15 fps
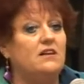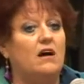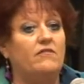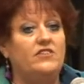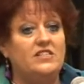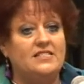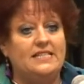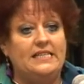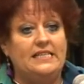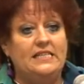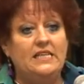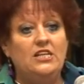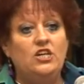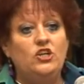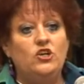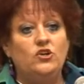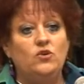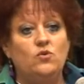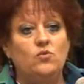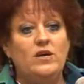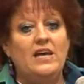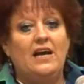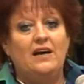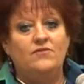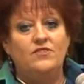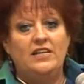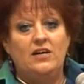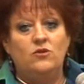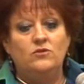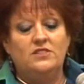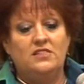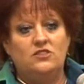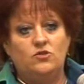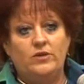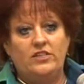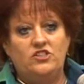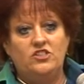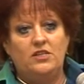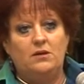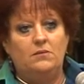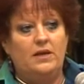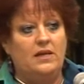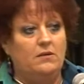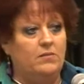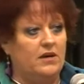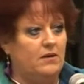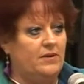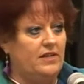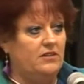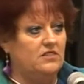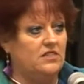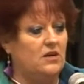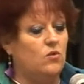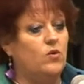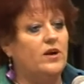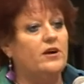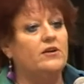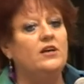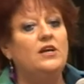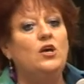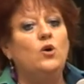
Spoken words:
Obviously, you know, we have now a situation in Barbados now where